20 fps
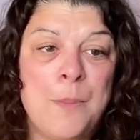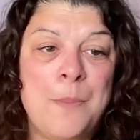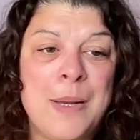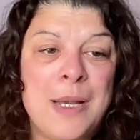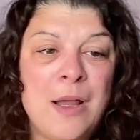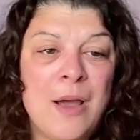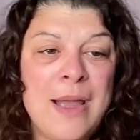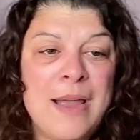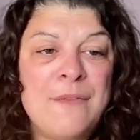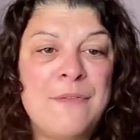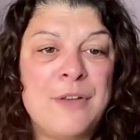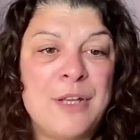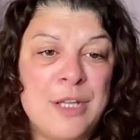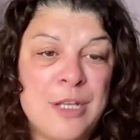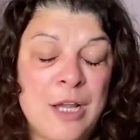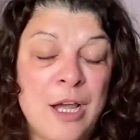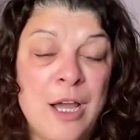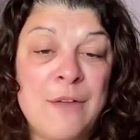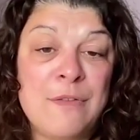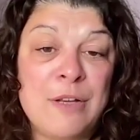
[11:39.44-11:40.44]
But I've
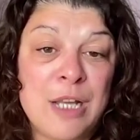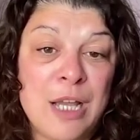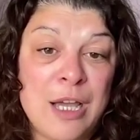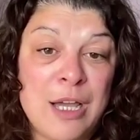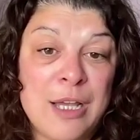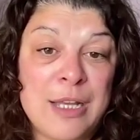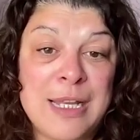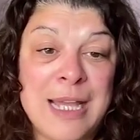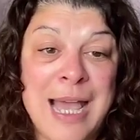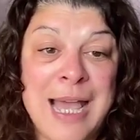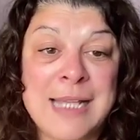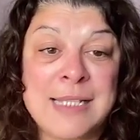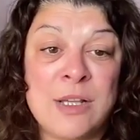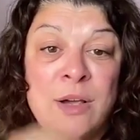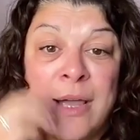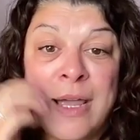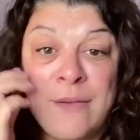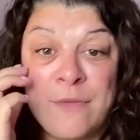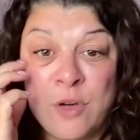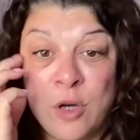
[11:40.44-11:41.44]
learned that as
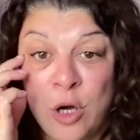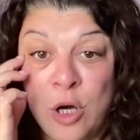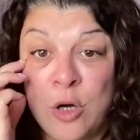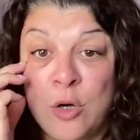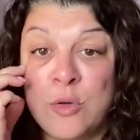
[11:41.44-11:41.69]
I have got